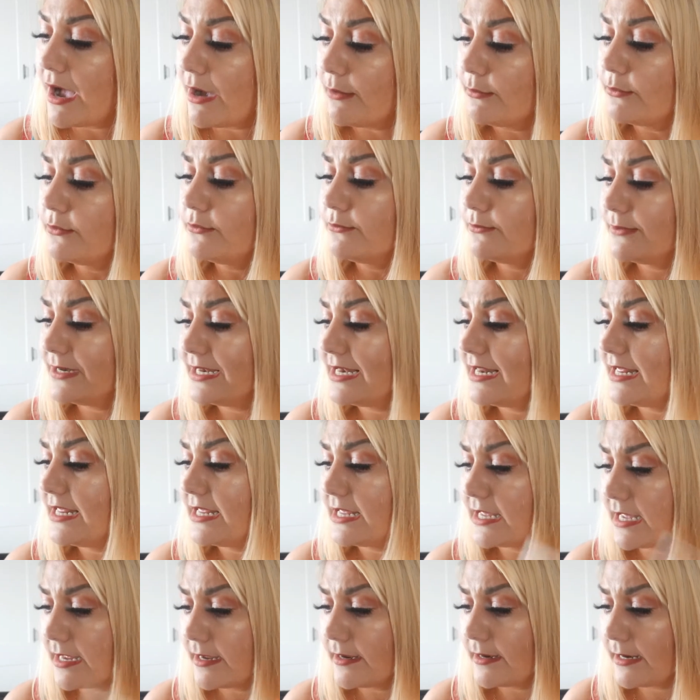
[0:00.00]
I would really
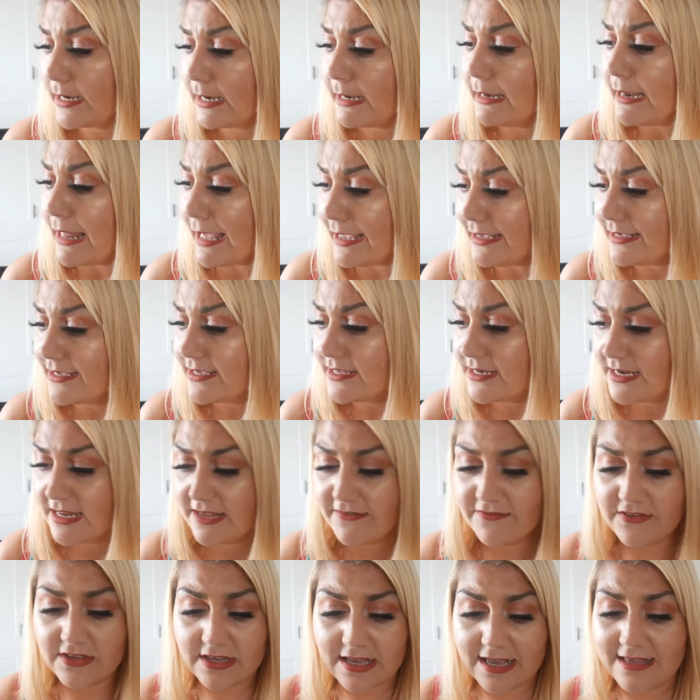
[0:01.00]
like it
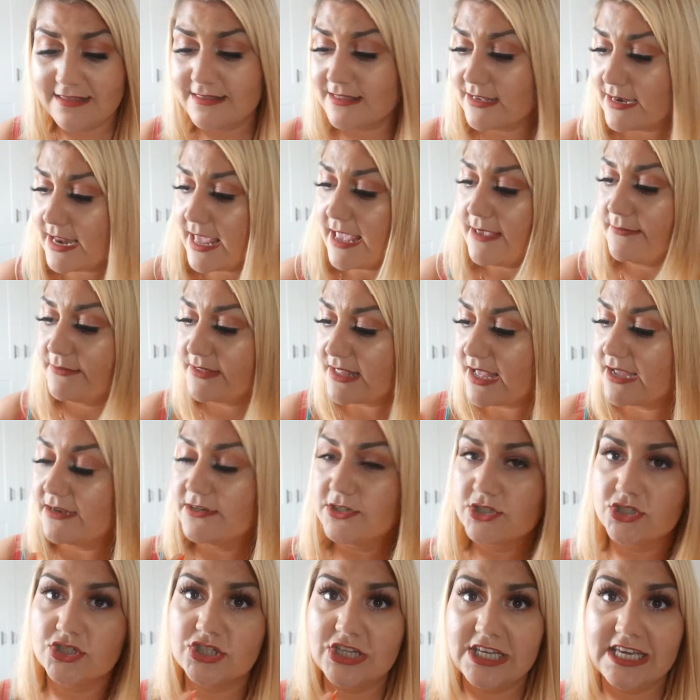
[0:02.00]
if it has the names
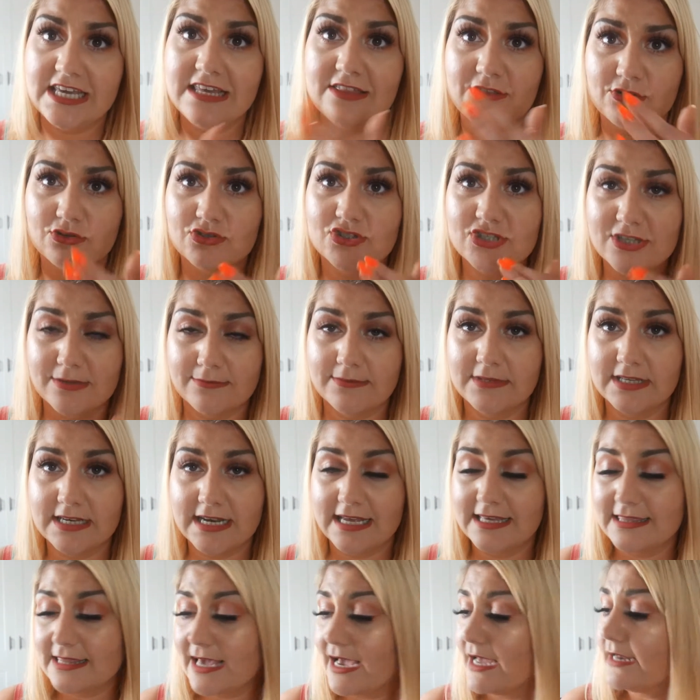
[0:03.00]
underneath or something
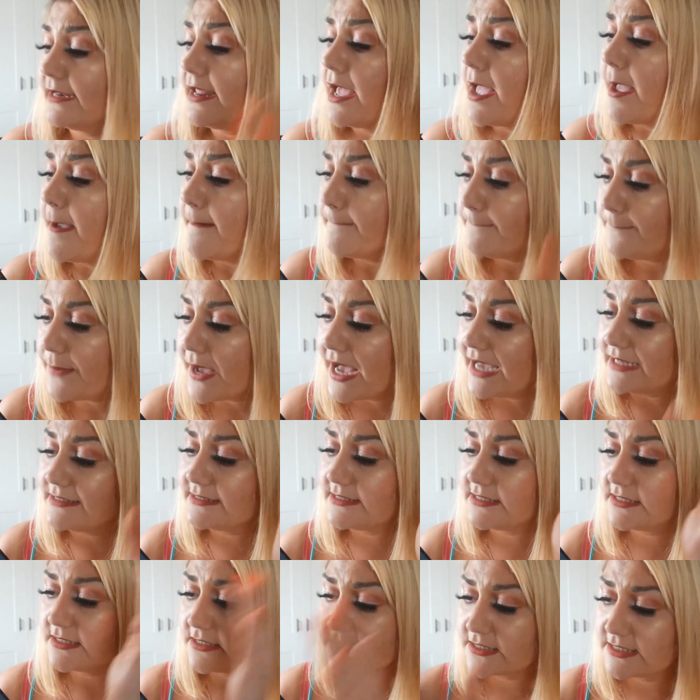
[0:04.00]
like that.
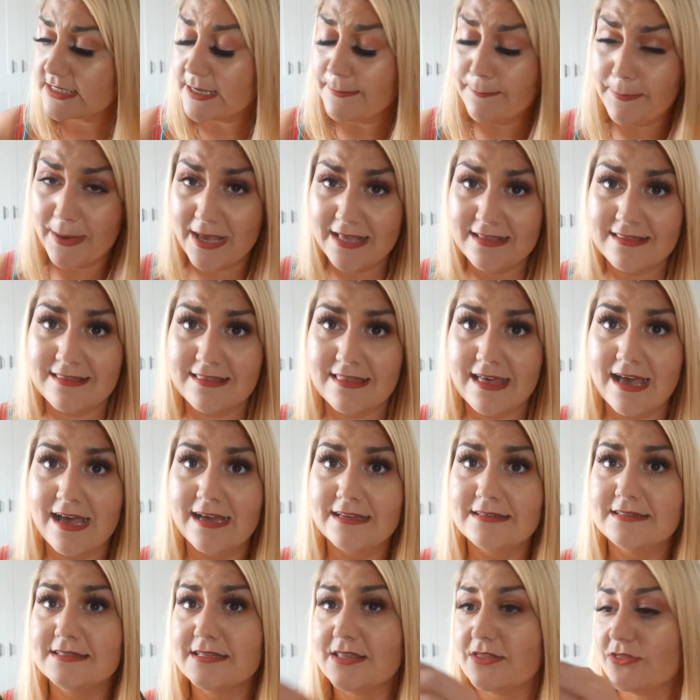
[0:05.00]
But get past
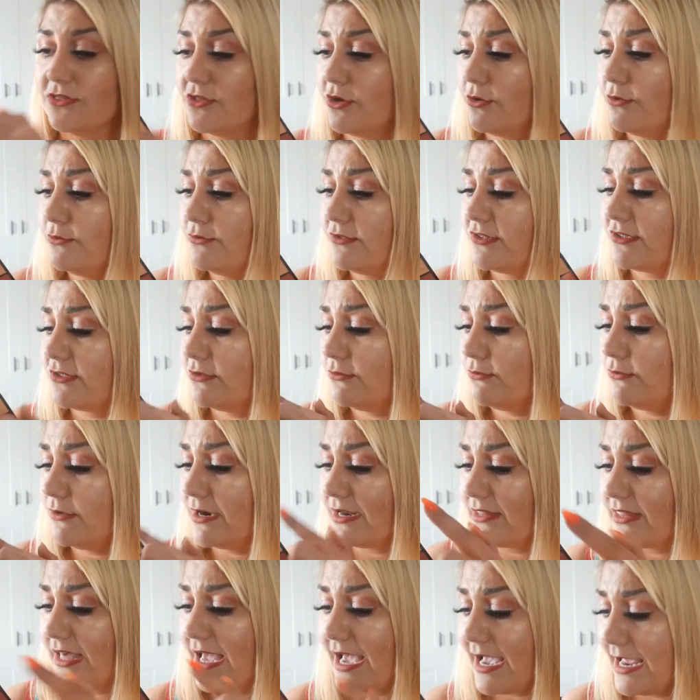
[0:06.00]
that, those two
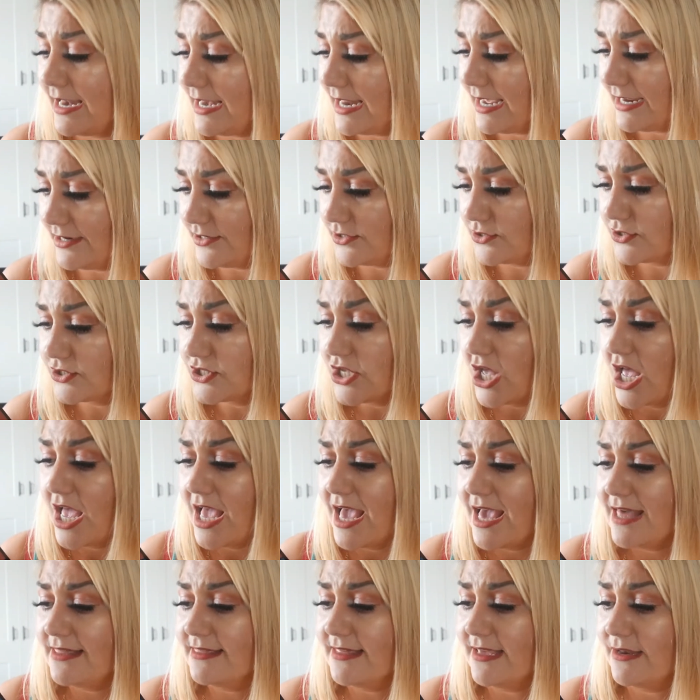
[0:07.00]
are the highlighters,
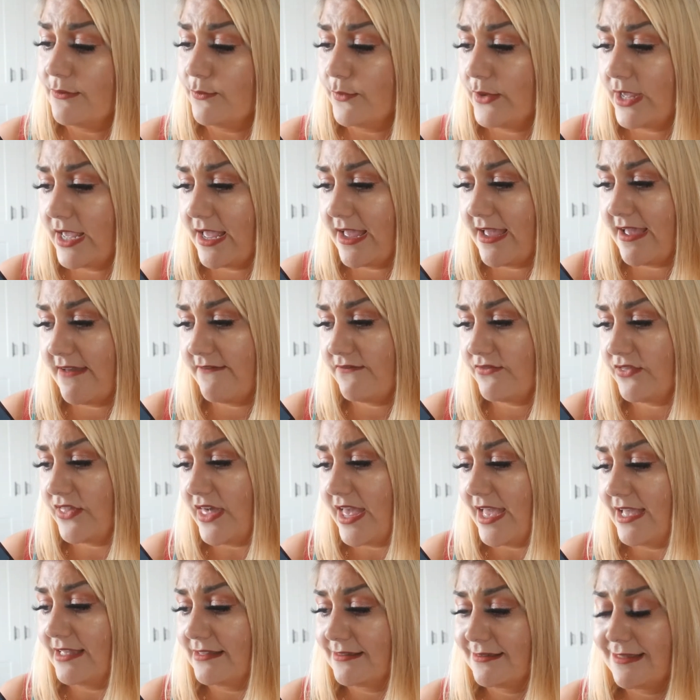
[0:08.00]
and then we have
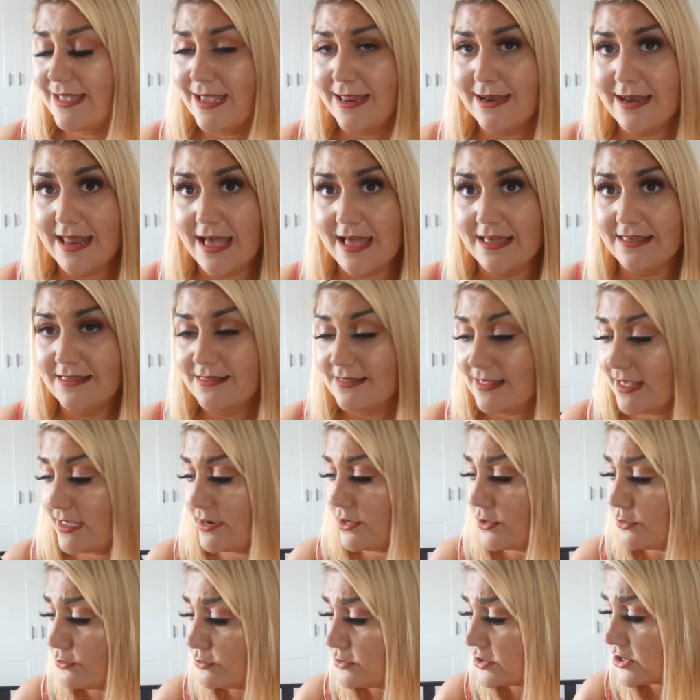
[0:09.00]
the 10
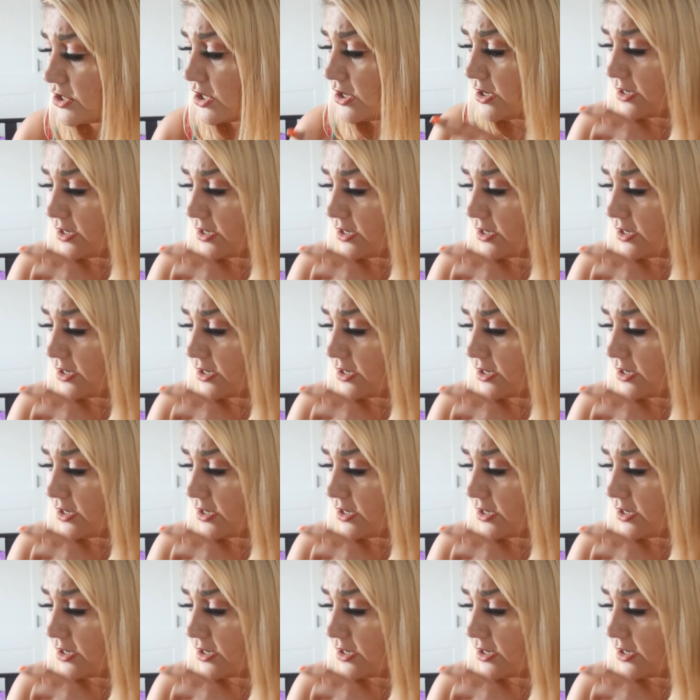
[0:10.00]
eyeshadows.